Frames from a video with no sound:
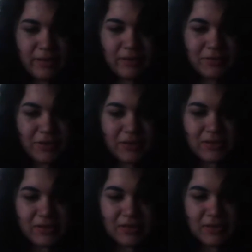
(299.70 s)

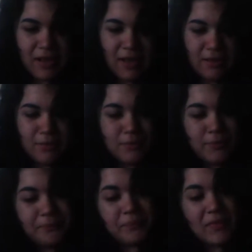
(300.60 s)
instructions on how to
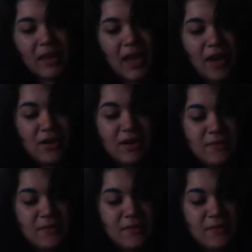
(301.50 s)
how to